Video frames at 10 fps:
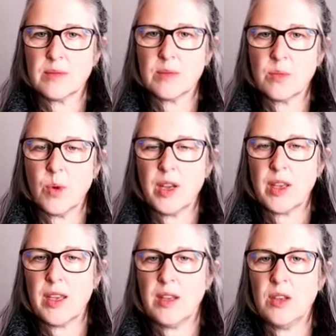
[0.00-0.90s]
What
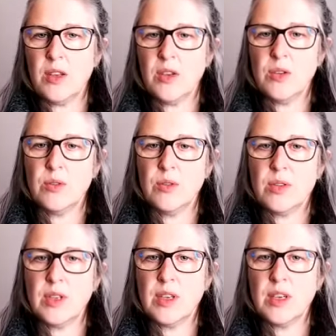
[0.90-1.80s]
can you
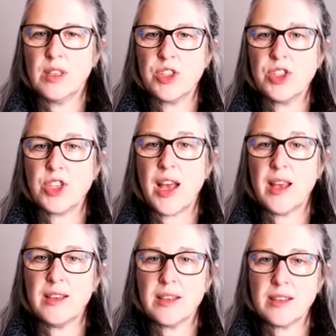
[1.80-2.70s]

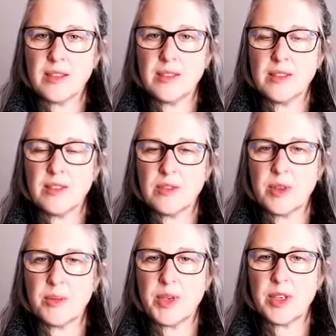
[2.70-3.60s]
shed
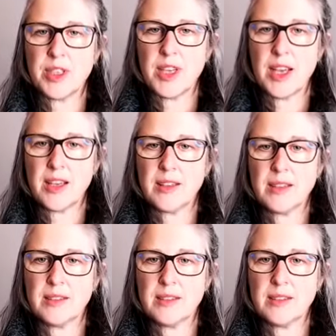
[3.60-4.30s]
from your day,